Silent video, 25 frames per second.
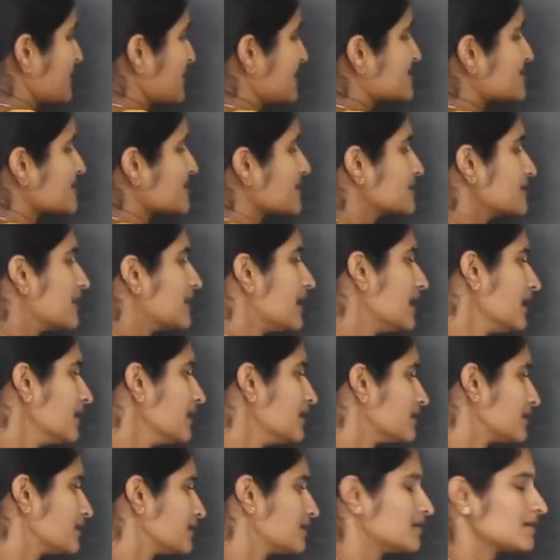mixing the
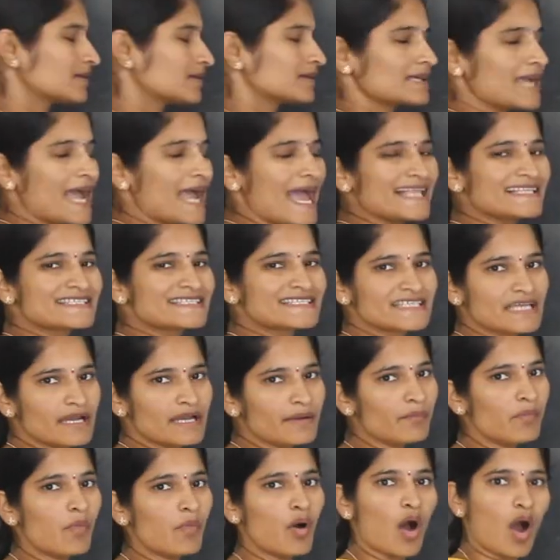
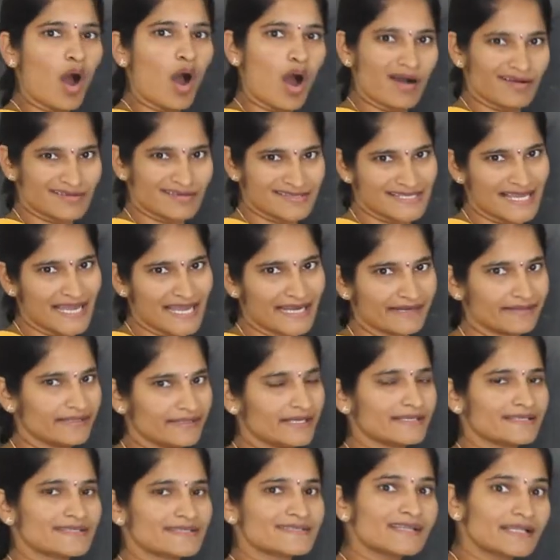calcium oxide,
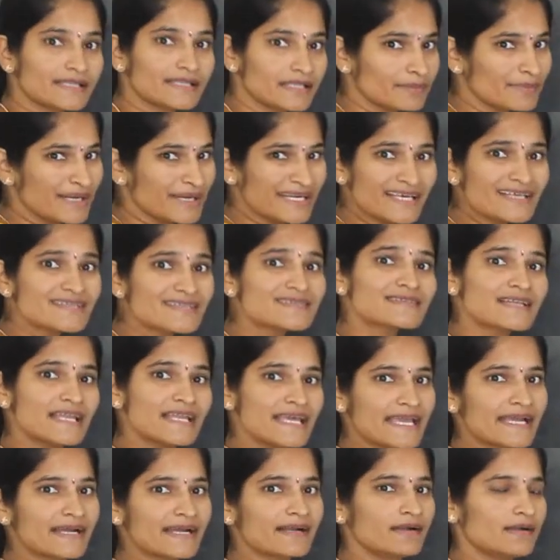that is nothing but a
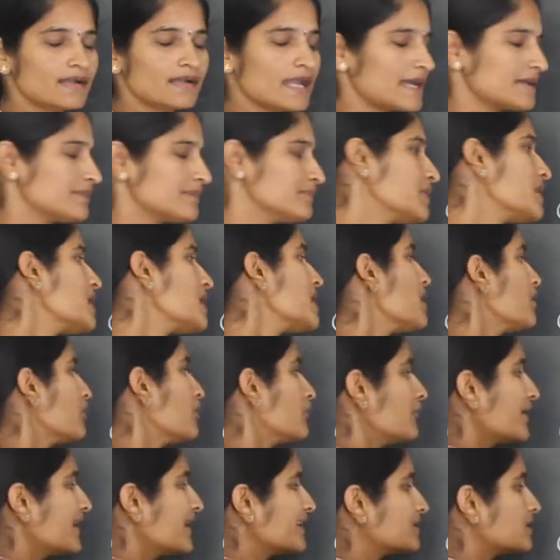slate line,
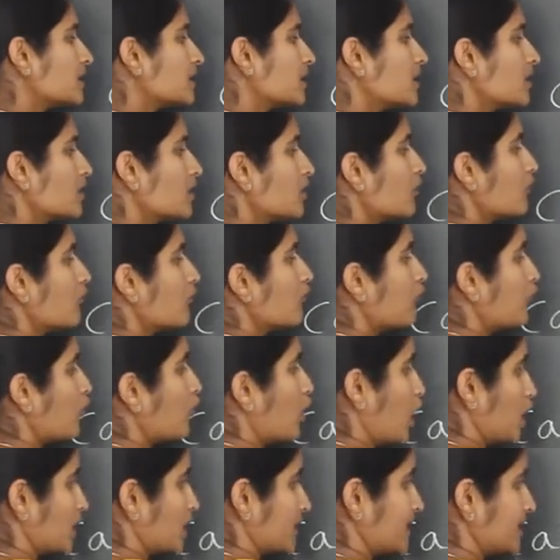with
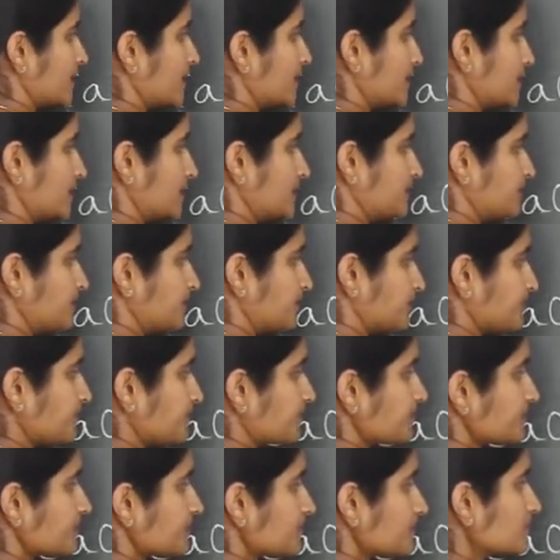water.
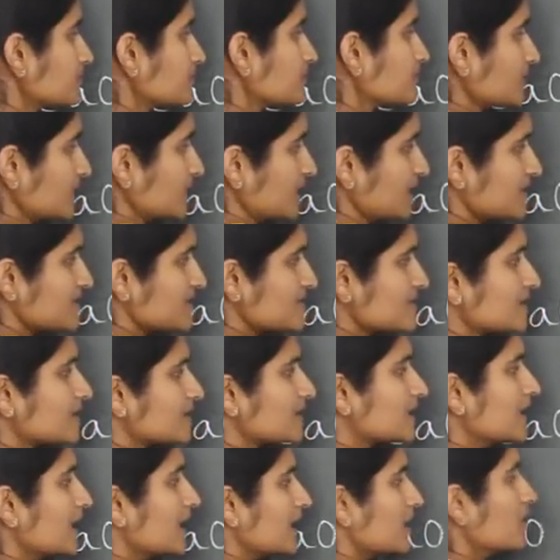Is it
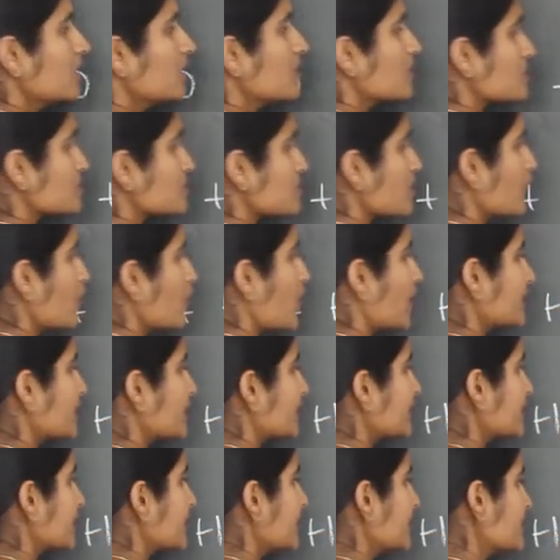clear? So what
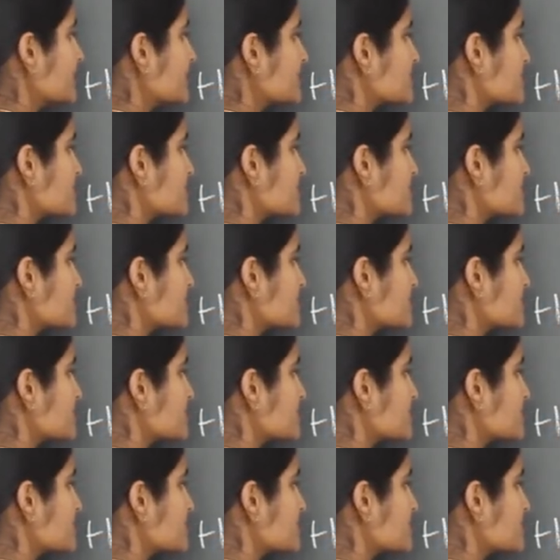it gives?